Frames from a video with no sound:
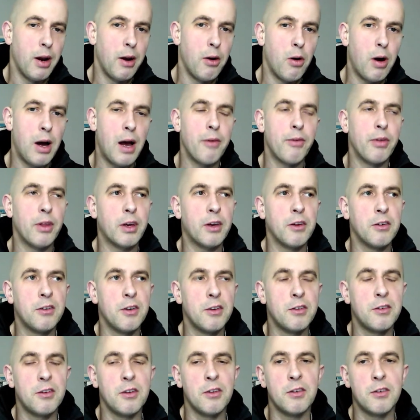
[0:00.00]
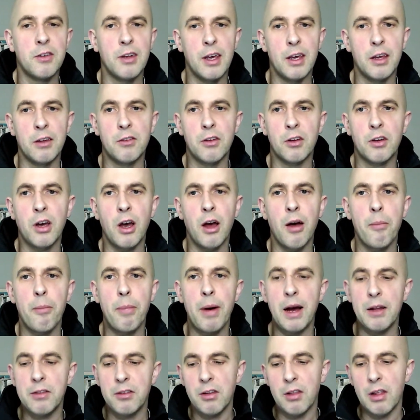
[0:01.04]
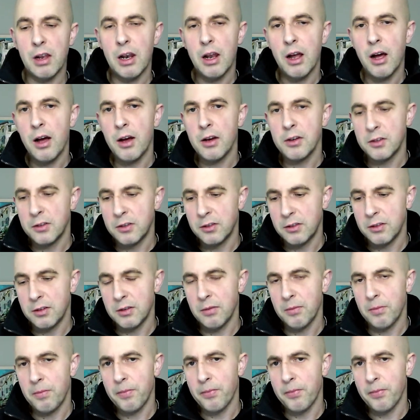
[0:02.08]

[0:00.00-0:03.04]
and not having the consistency. So going back to the last